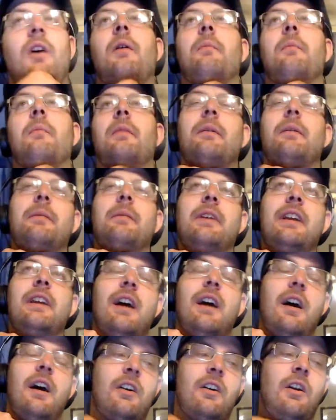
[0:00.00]

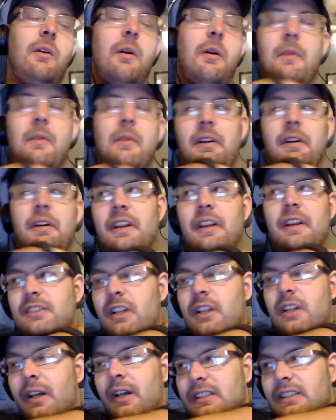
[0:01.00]
remember any years
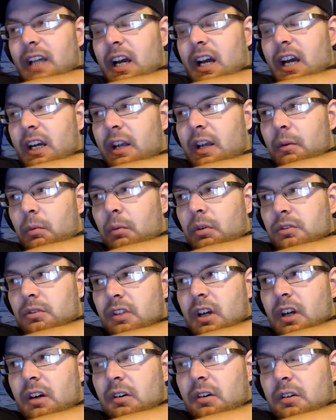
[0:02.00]
ago exactly it was
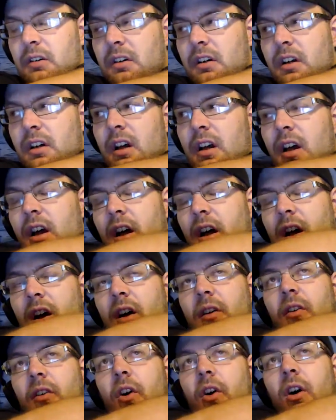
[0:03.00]
now.
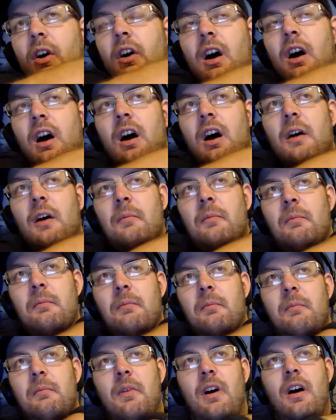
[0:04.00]
I
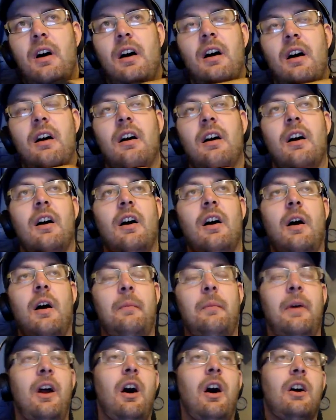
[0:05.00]
mean,
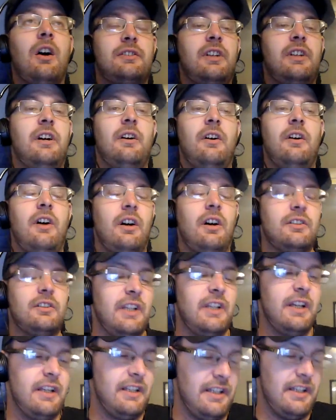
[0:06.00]
I'll
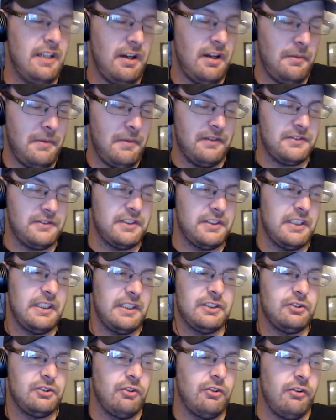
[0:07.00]
tell you. I mean, I've said this
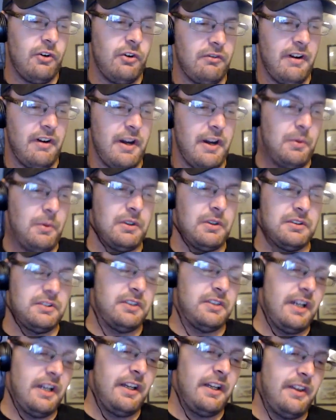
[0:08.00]
story already once
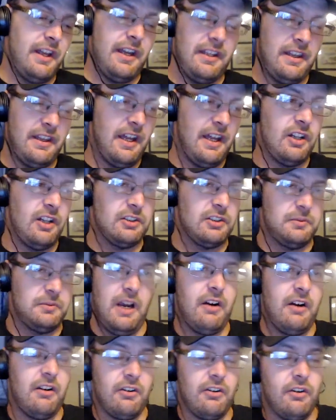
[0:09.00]
today. They asked me
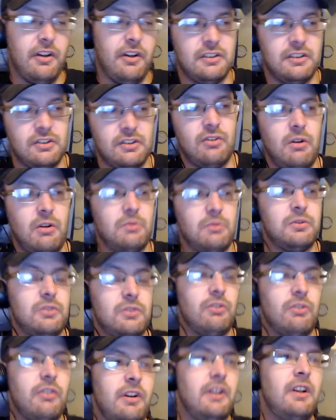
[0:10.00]
how I got into scroll
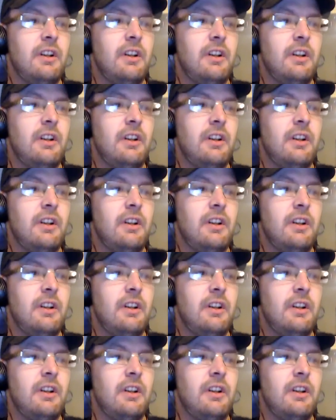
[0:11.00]
sawing.